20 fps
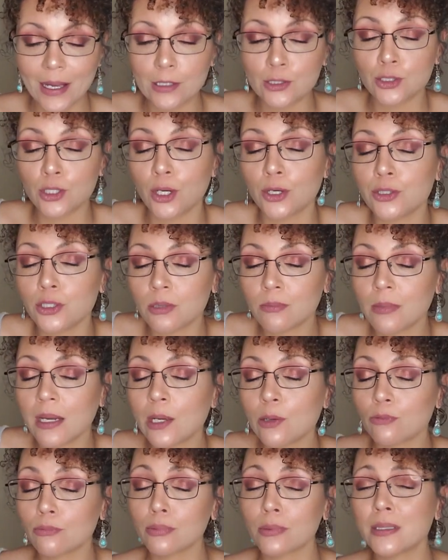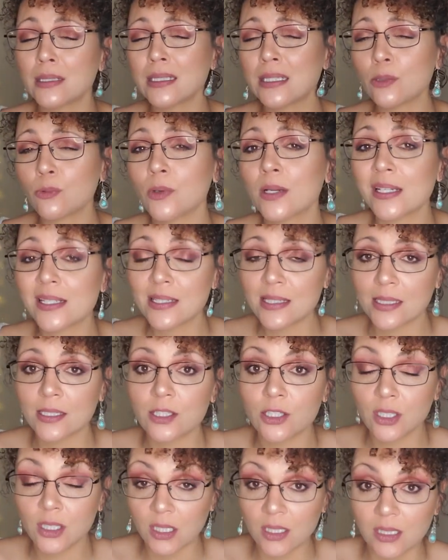I know you might really want to see
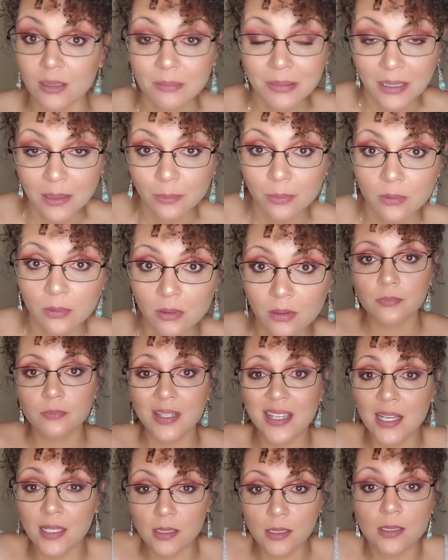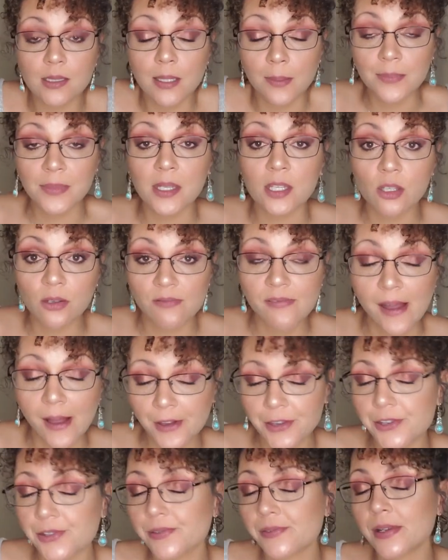the good in people because it's something you
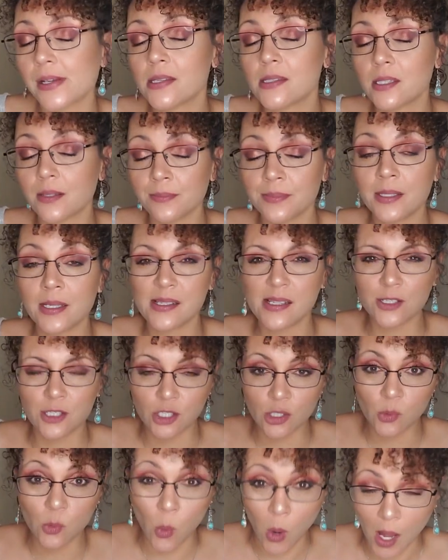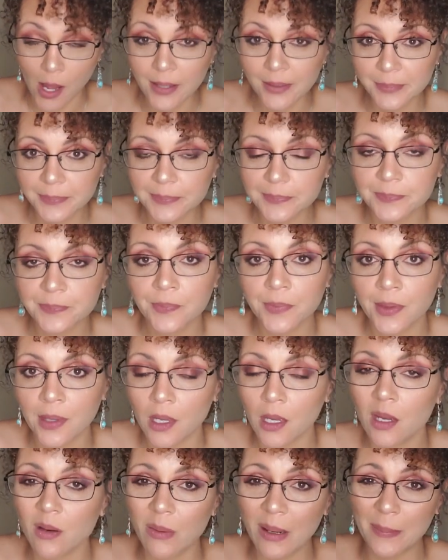value and it's something that you want,
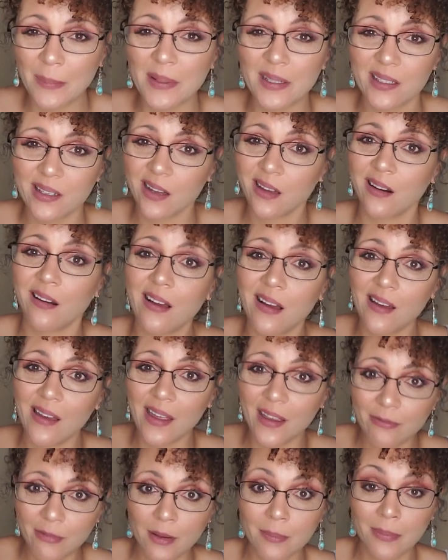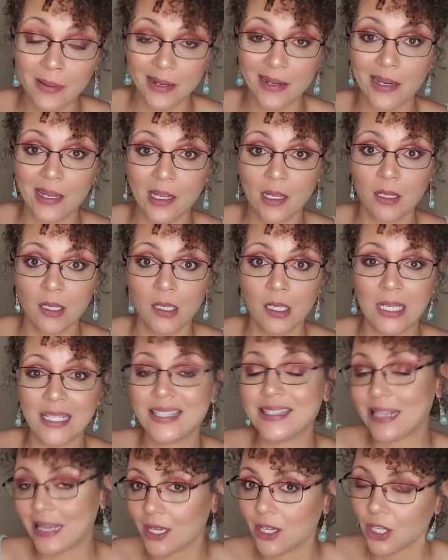right? But not everybody
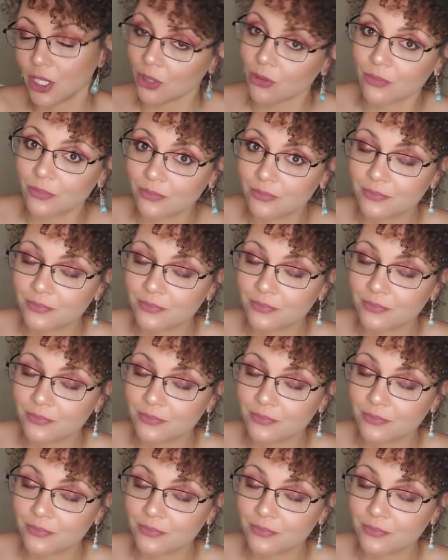is like you.